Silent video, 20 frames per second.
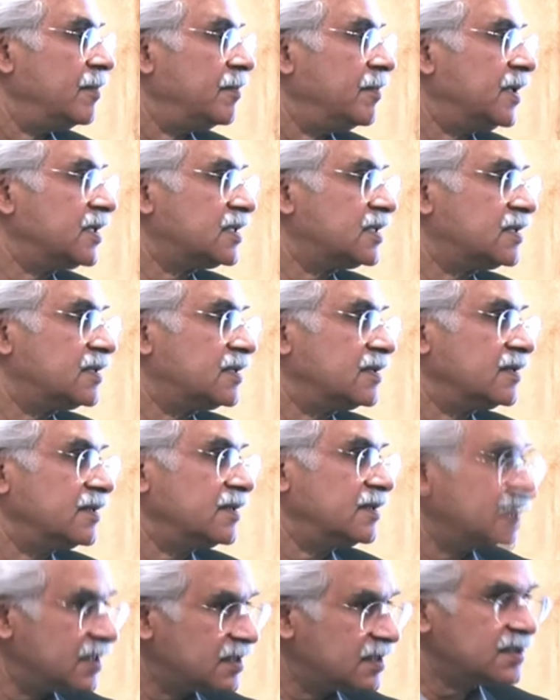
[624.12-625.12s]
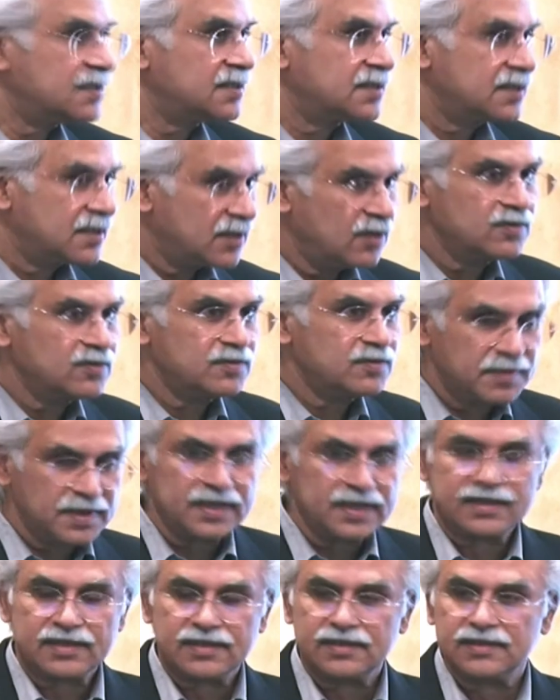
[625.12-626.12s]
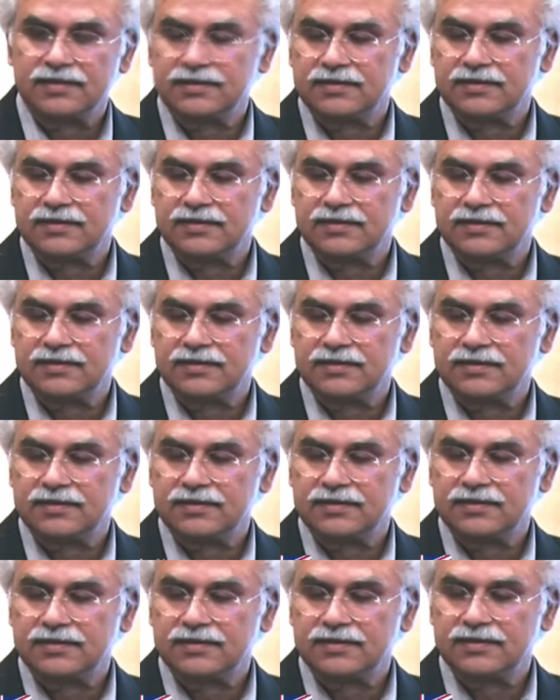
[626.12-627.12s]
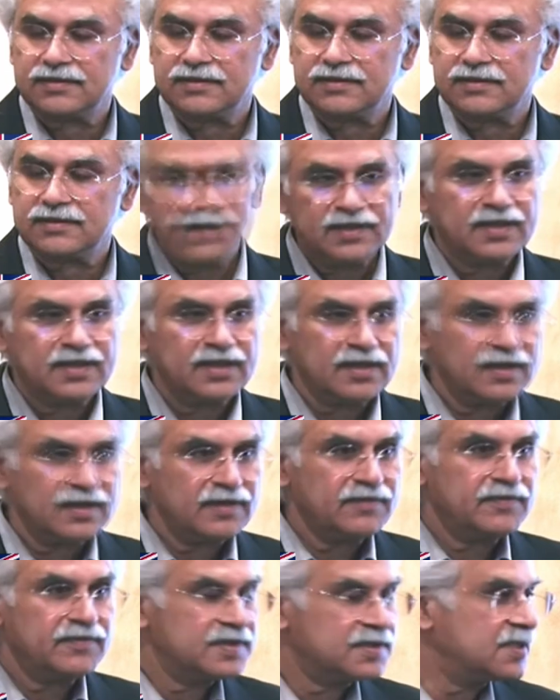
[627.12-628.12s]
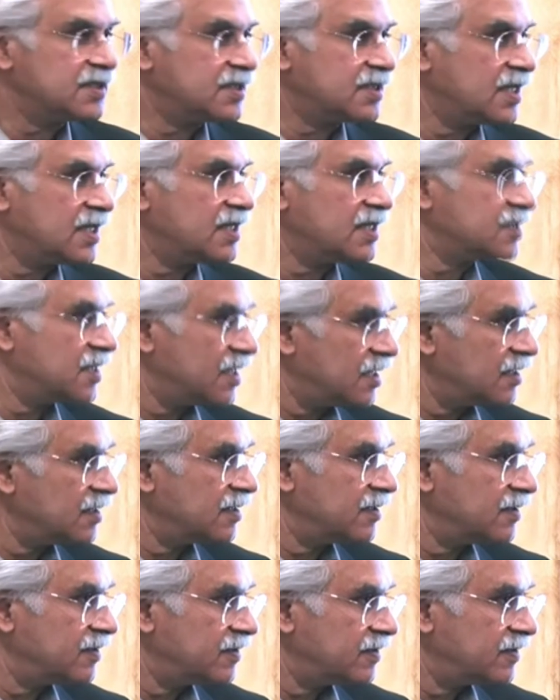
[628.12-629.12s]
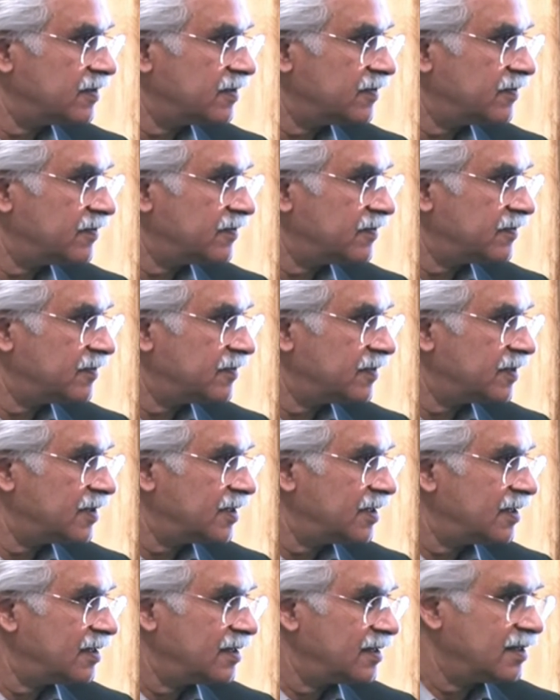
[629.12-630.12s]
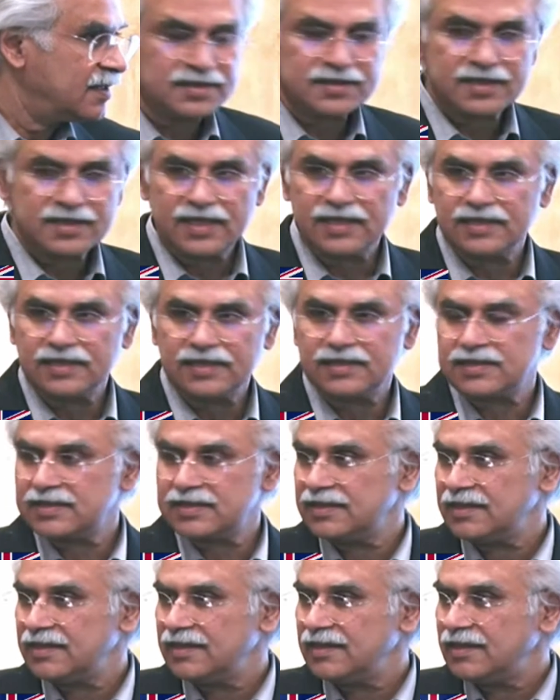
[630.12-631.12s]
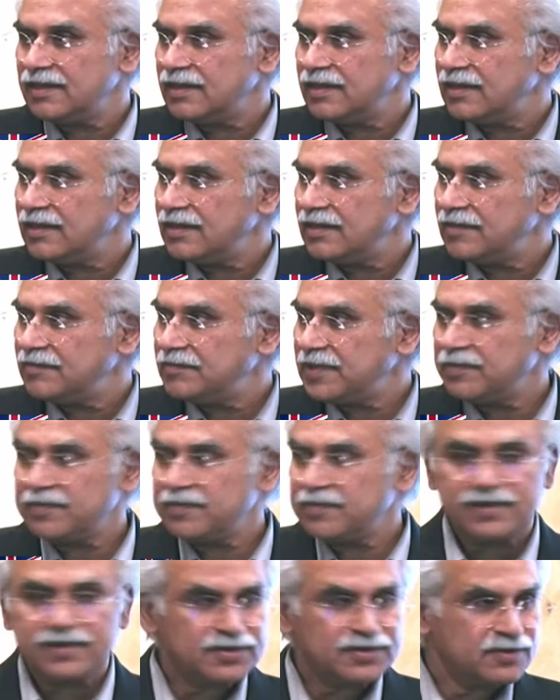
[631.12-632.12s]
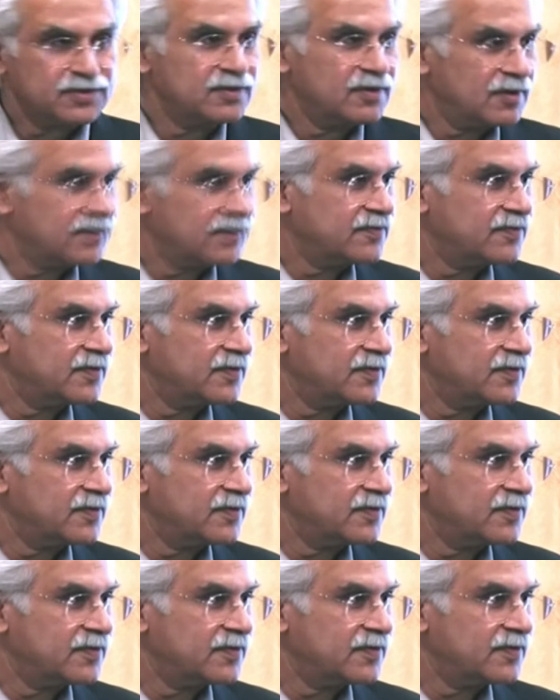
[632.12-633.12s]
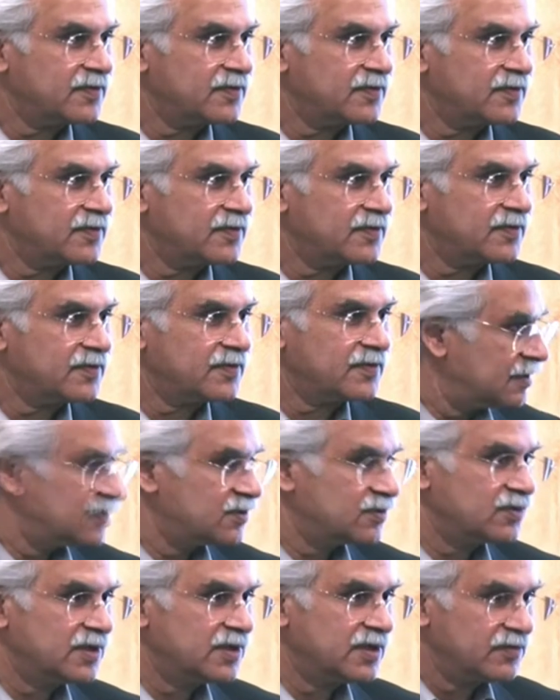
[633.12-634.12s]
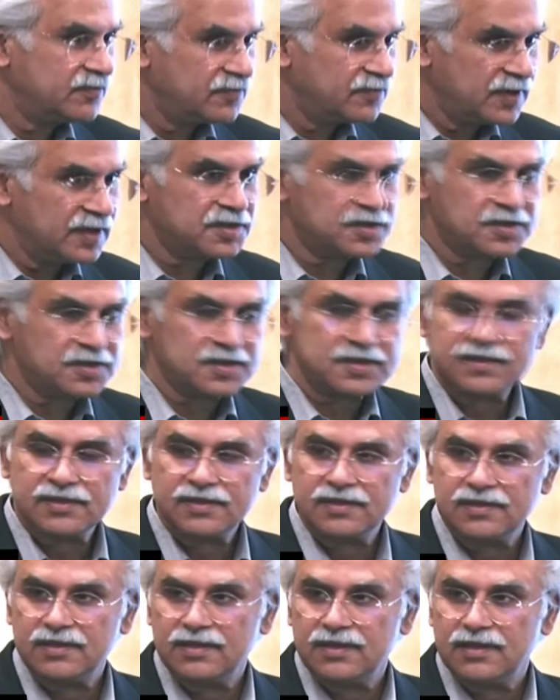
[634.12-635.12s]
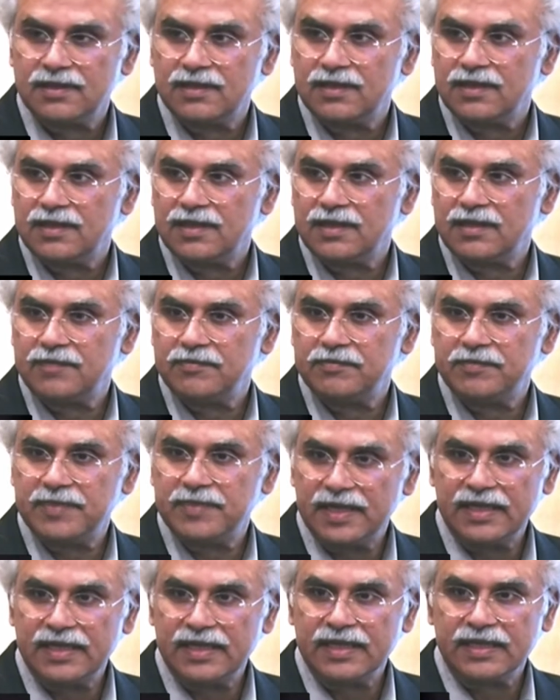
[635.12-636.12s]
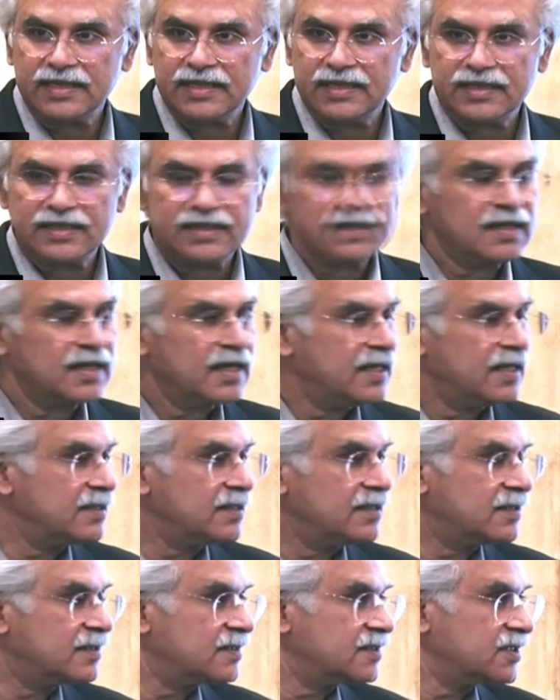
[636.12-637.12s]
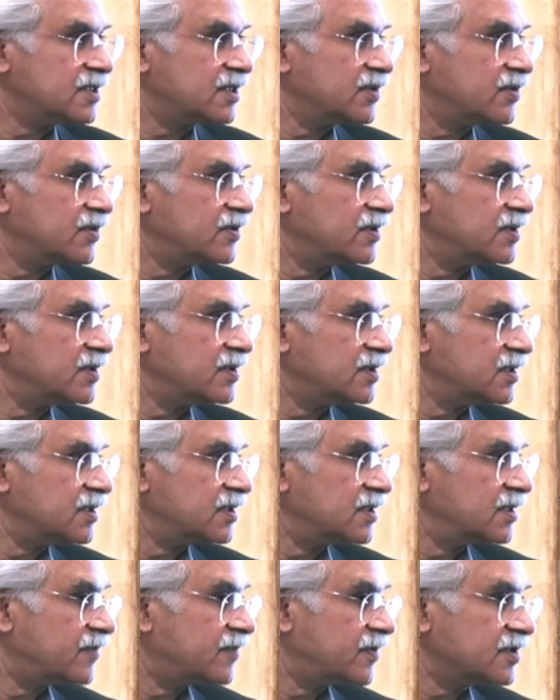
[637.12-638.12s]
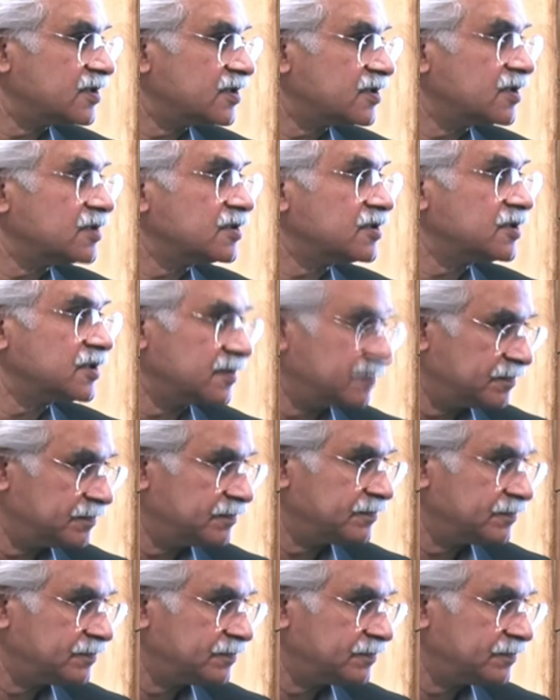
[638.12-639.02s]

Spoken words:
But this outbreak, one thing which it has done is that people should not forget to invest in building their health security infrastructure